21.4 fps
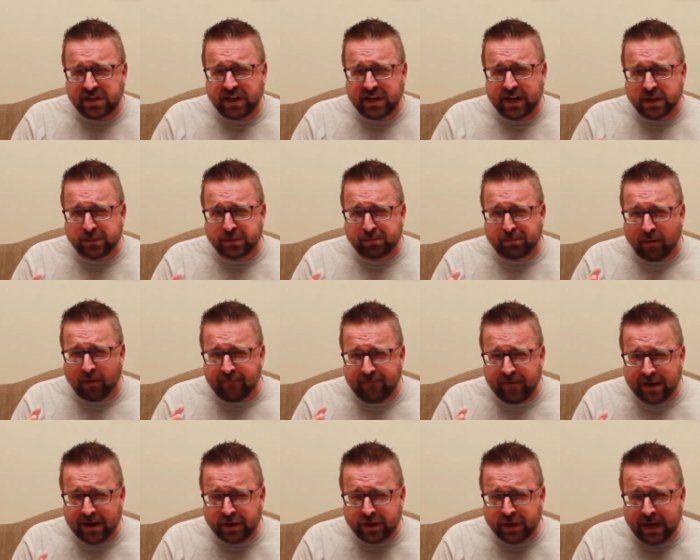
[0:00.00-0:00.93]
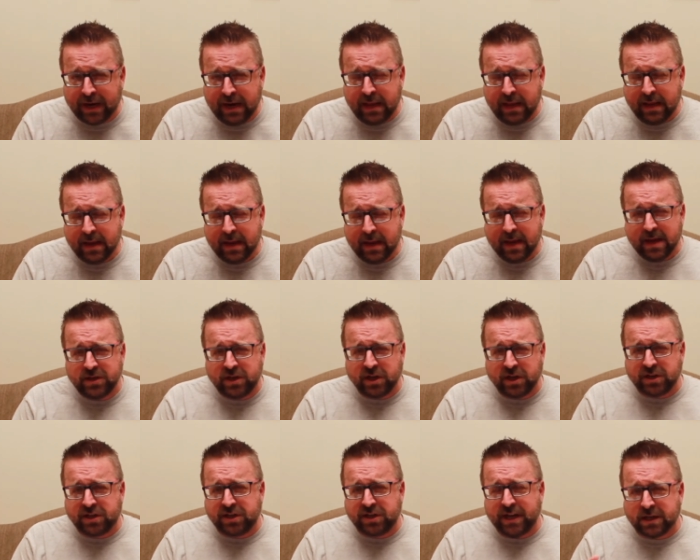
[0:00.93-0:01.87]
to see his provision,
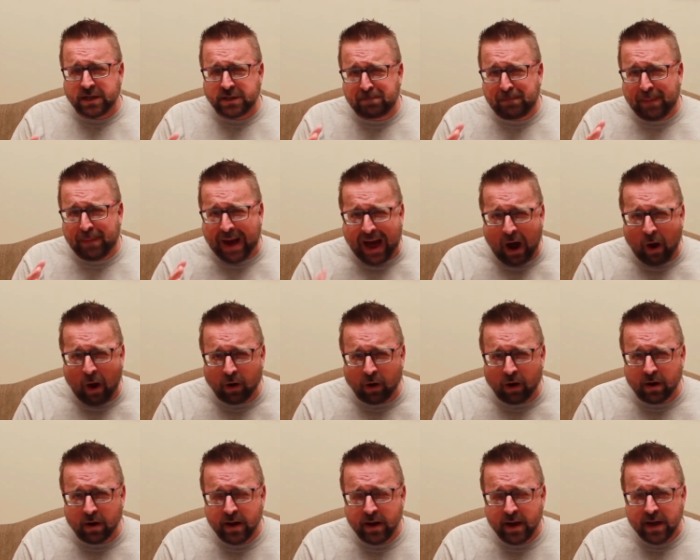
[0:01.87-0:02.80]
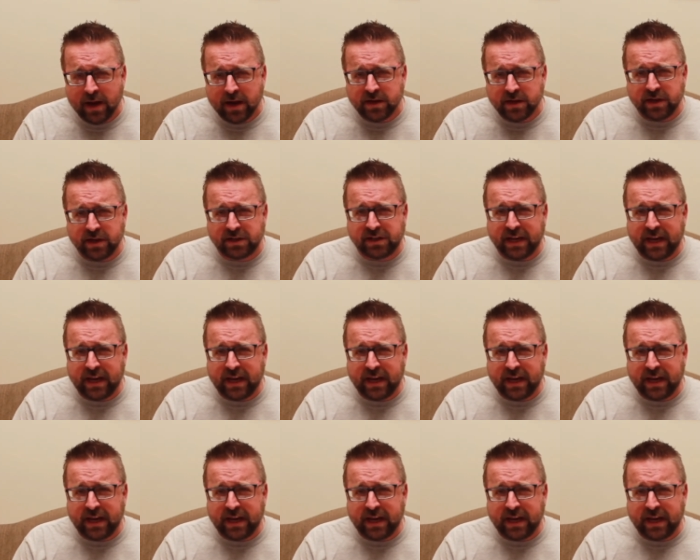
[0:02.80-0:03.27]
to see his power,